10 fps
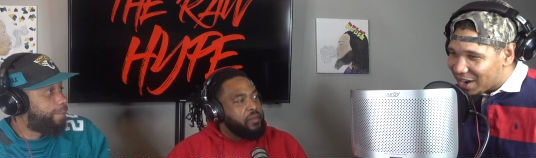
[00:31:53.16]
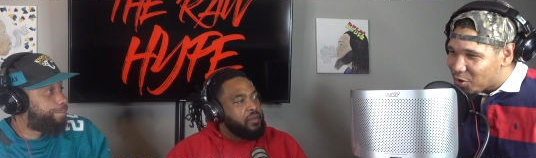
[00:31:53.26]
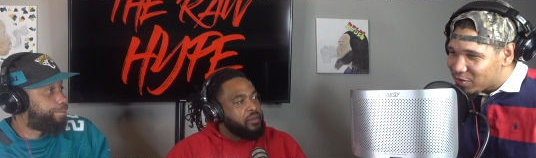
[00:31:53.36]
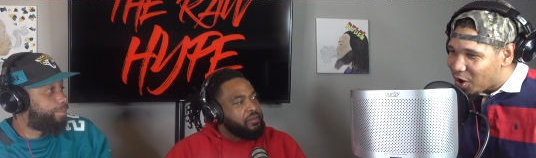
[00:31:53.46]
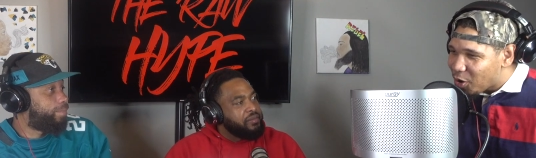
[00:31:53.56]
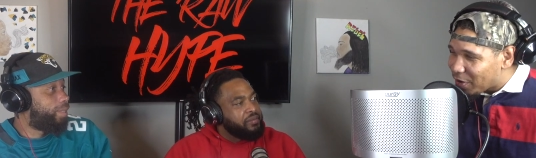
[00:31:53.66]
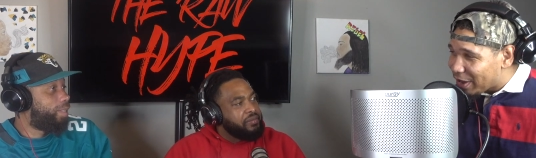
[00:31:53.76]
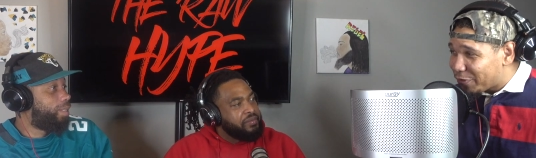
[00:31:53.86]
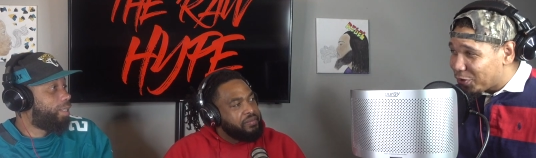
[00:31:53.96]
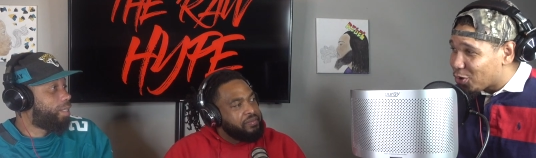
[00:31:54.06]
Speaker 1: I don't know
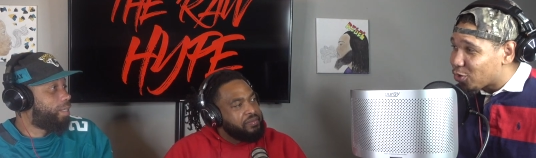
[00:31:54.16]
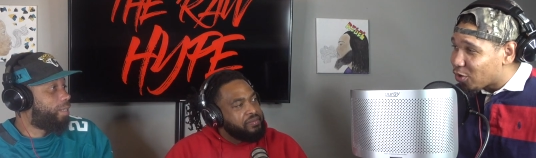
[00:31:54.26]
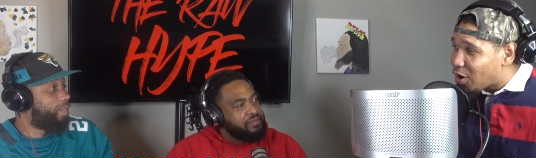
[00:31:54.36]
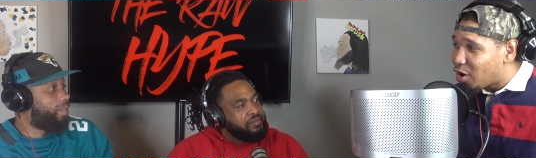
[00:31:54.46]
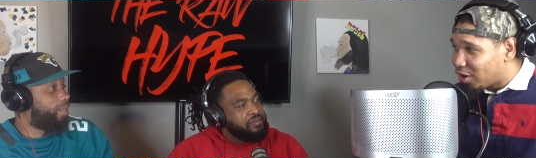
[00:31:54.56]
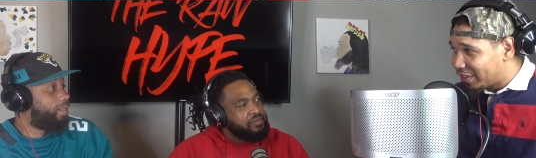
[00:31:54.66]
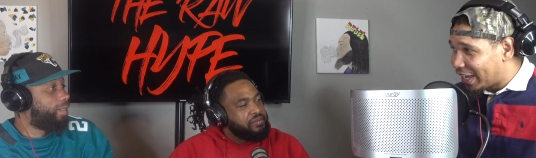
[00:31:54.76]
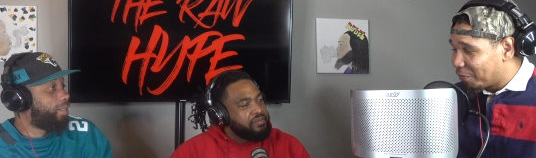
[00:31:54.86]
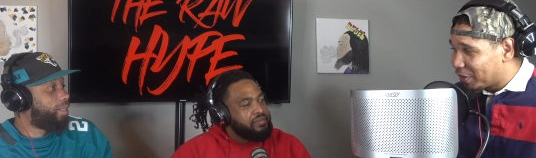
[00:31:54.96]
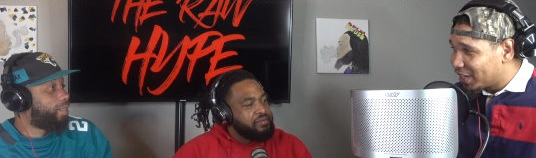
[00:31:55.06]
if you're wrong
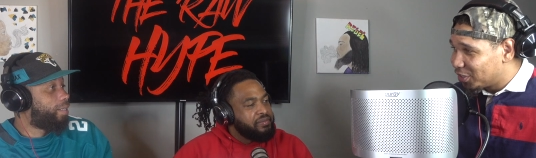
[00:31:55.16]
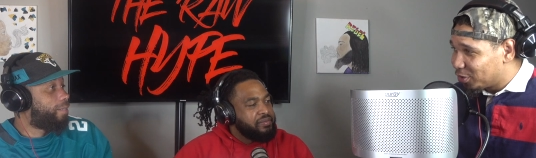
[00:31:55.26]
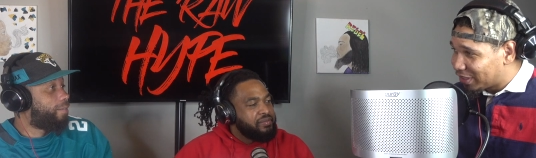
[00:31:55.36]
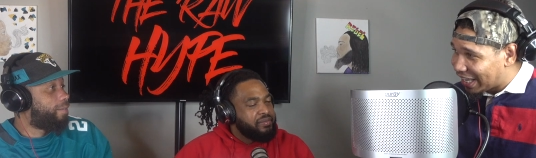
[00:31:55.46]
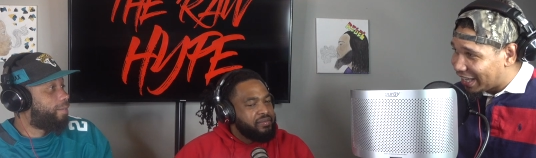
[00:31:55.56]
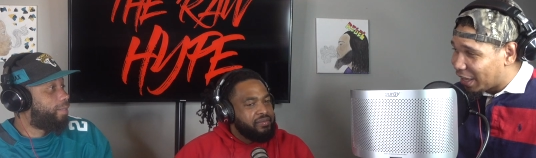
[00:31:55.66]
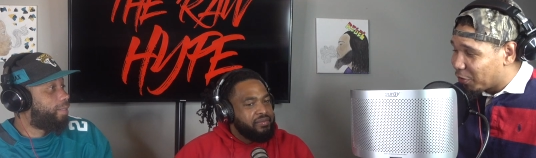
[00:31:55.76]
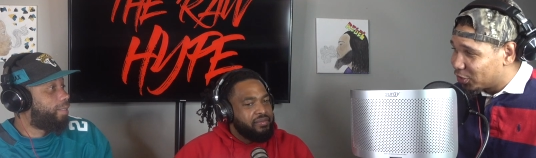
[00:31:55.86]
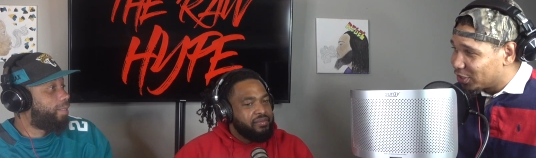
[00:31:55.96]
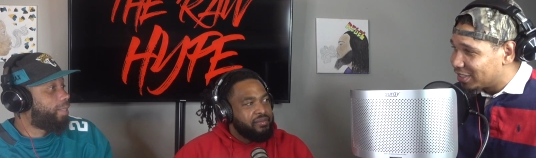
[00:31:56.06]
that because you think that
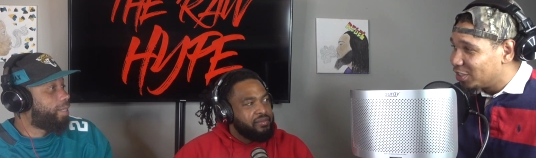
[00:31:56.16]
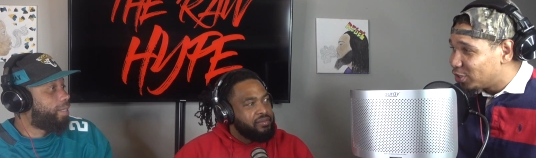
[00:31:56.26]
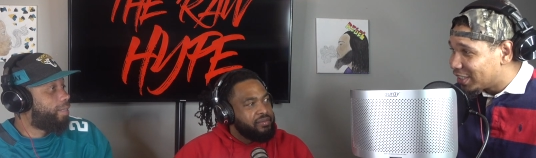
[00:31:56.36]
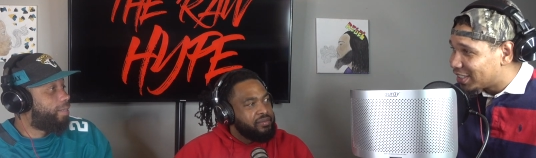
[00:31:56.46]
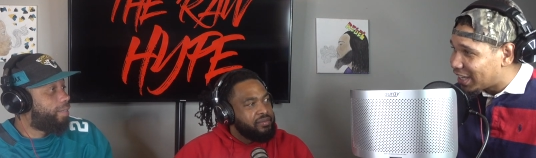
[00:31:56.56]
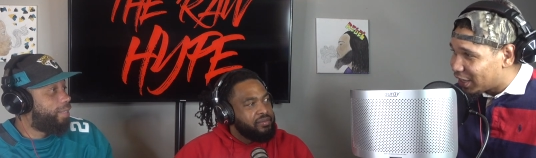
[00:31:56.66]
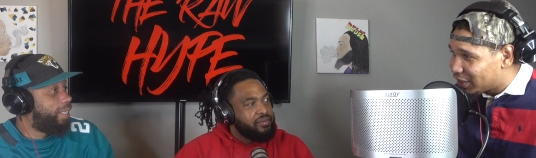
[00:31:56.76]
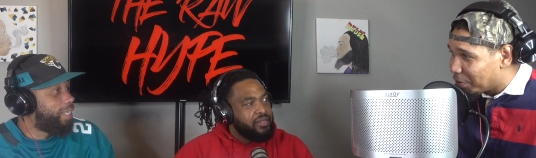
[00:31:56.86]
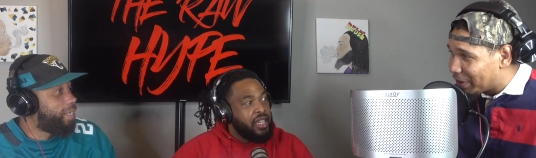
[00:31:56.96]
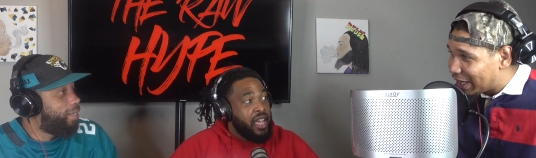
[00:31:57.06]
what you're, you just said
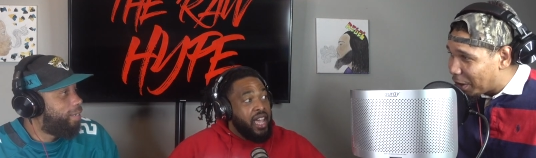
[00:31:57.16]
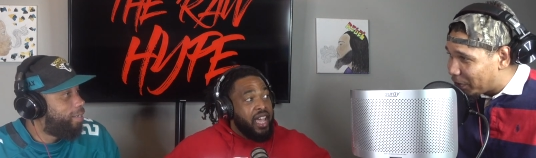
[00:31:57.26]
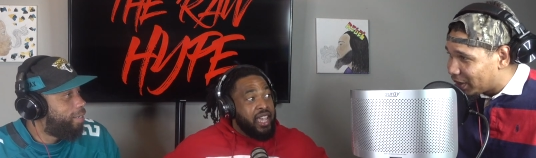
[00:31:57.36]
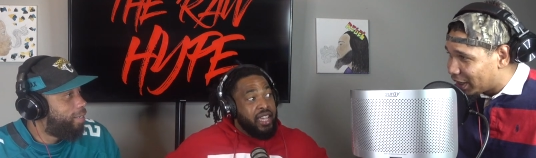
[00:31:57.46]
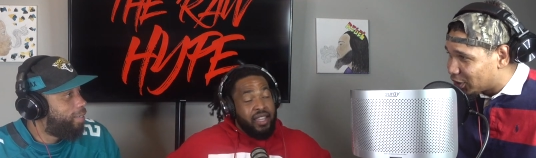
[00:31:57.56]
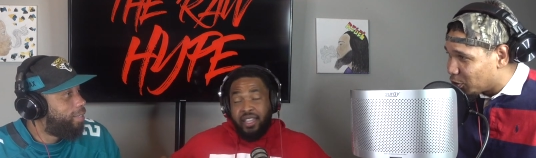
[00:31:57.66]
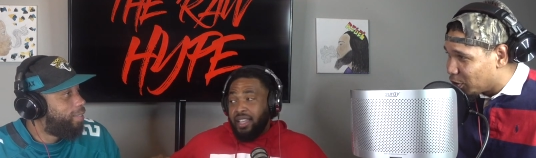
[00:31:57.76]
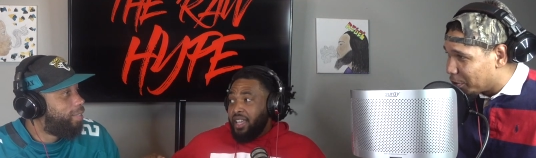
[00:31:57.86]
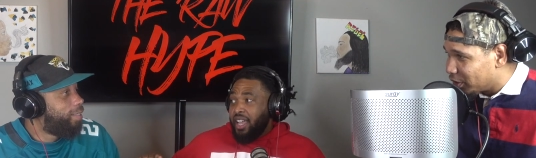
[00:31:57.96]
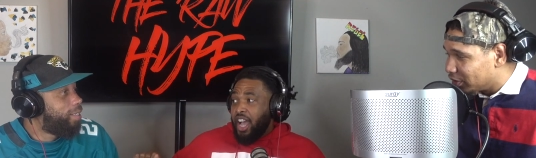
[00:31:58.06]
to manipulate hey, your
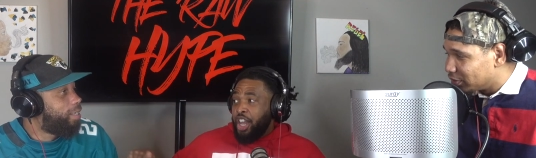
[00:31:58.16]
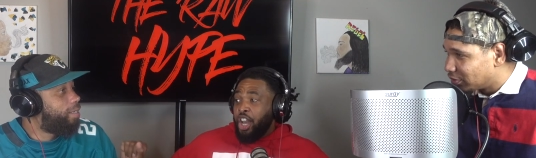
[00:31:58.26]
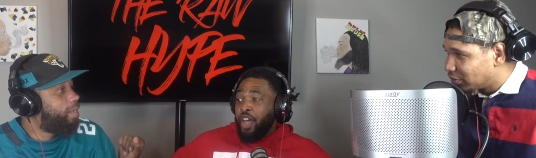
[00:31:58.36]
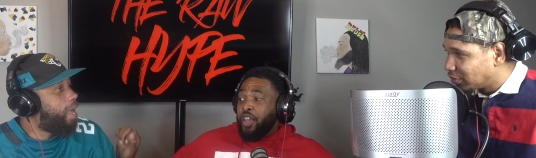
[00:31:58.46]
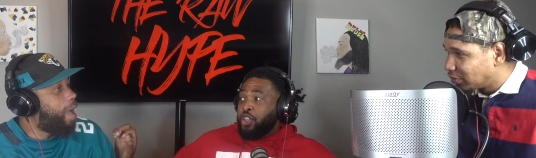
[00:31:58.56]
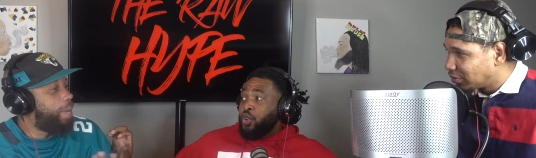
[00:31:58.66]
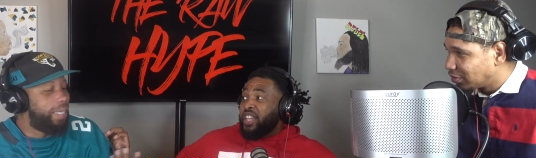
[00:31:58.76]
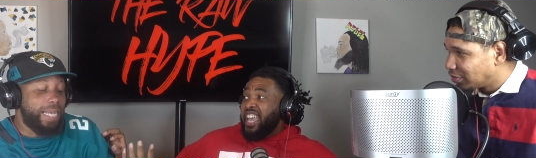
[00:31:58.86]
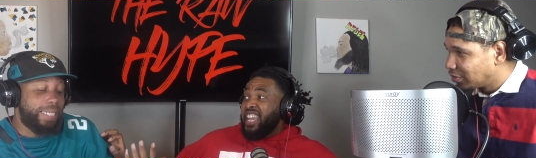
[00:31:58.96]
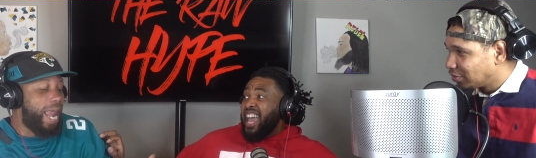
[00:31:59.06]
woman.
Speaker 2: Another two K I
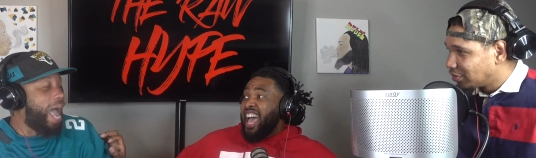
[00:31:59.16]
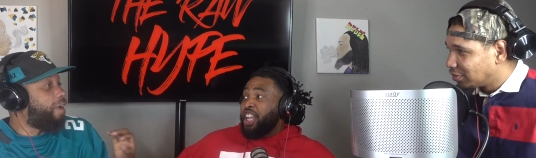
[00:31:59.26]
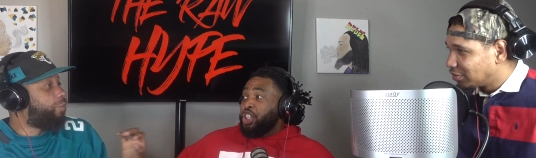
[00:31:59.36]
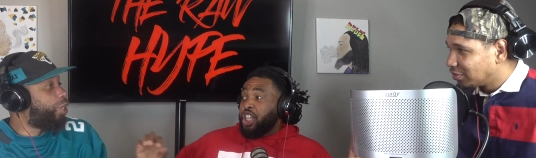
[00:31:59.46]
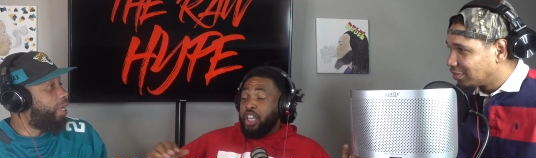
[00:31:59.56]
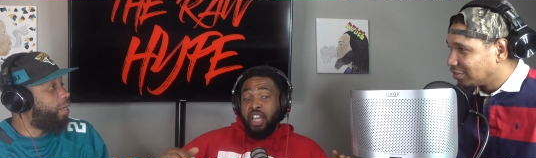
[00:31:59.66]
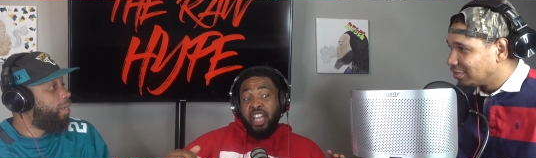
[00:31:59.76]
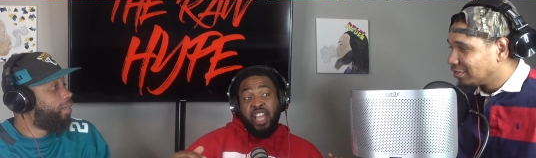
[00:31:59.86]
mean, analogy. Life,